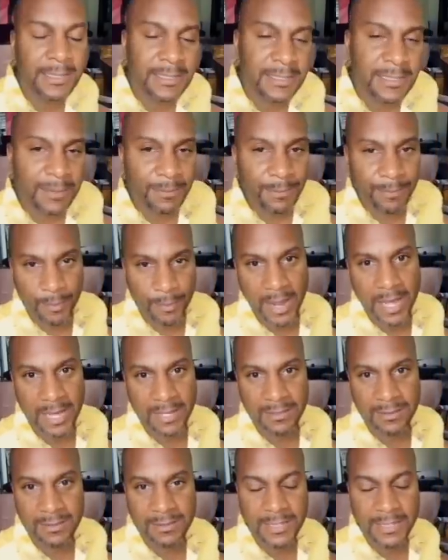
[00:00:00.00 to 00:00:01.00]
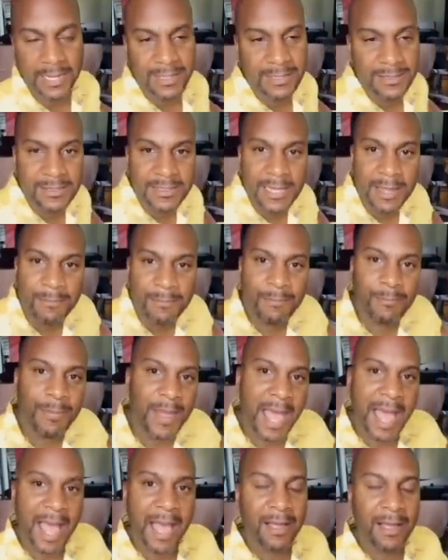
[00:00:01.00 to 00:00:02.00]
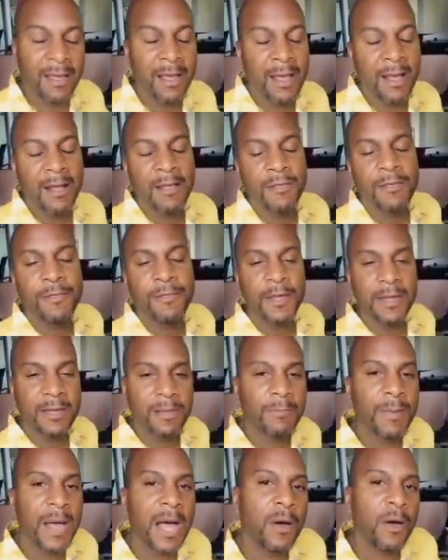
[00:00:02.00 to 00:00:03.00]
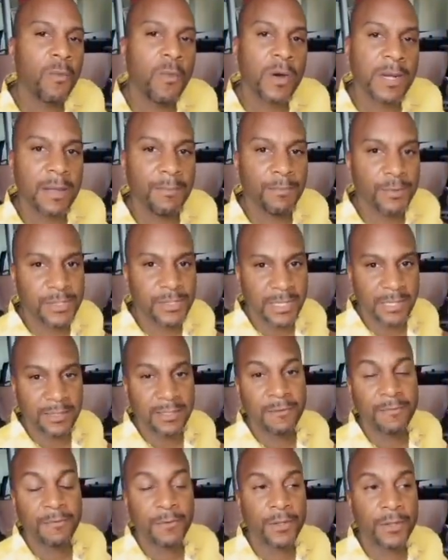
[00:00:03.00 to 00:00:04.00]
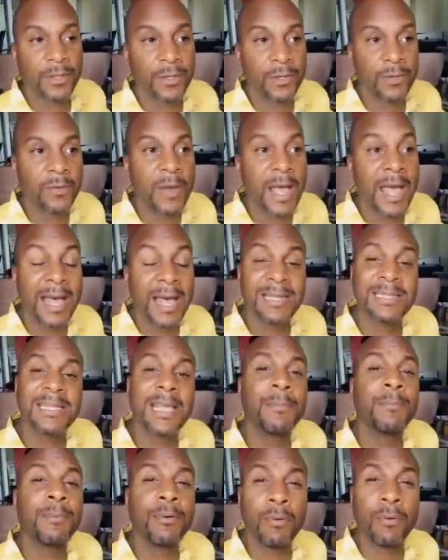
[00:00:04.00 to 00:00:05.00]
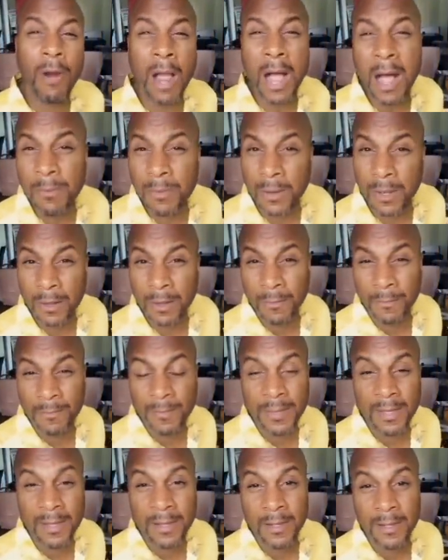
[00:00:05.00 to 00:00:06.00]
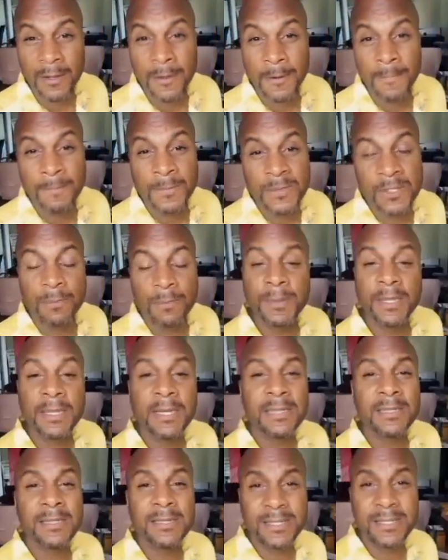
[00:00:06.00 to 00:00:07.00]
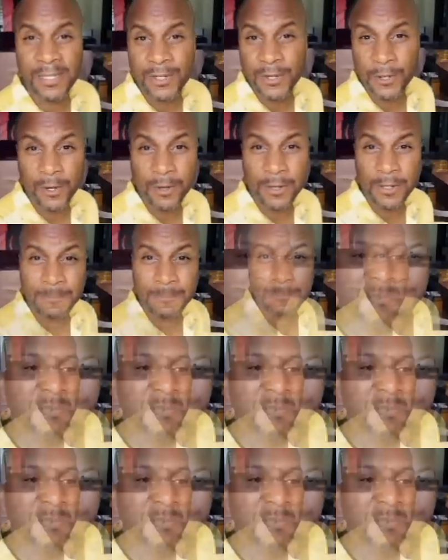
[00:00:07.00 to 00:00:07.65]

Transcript: a deep breath, take a step back, Think about what I'm presenting for you as a problem to be considered.